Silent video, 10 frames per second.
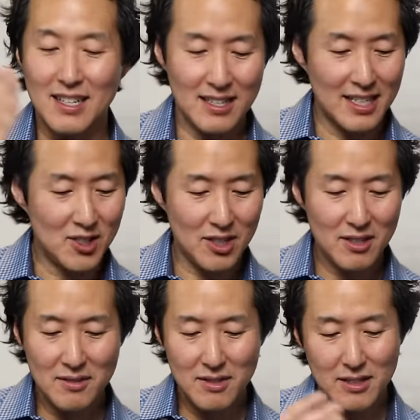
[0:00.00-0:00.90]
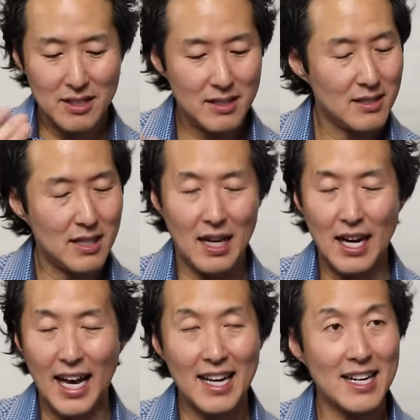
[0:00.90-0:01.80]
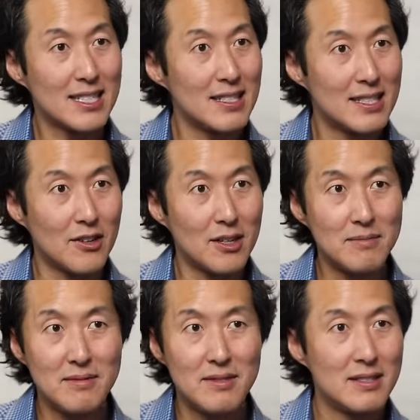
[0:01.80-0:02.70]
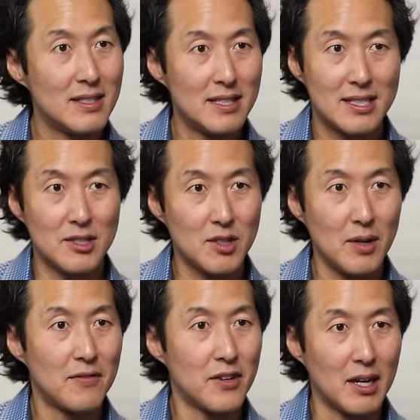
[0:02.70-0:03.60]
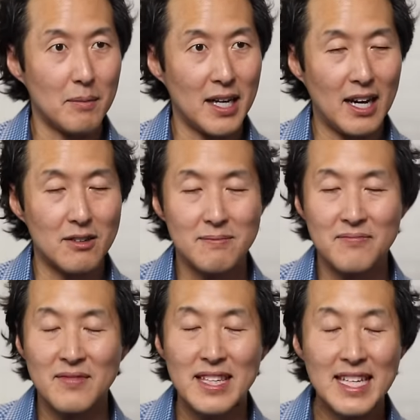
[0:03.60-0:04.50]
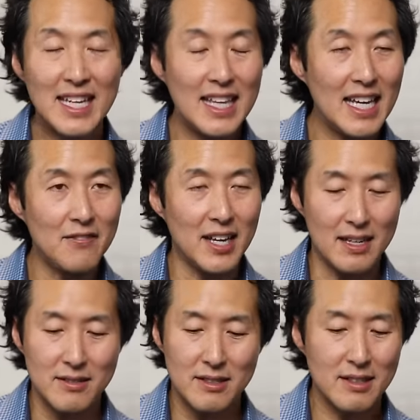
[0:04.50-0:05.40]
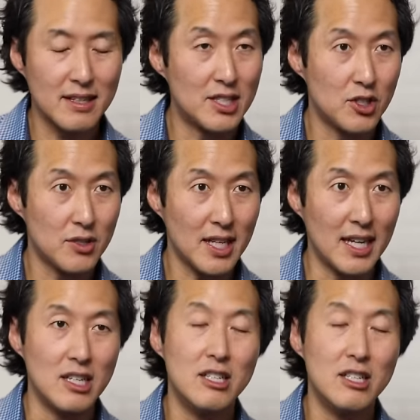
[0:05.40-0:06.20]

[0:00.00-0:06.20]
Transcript: Cleanser, uh, antioxidant serum, sunscreen if you're going to be out. In the evening, cleanse your skin.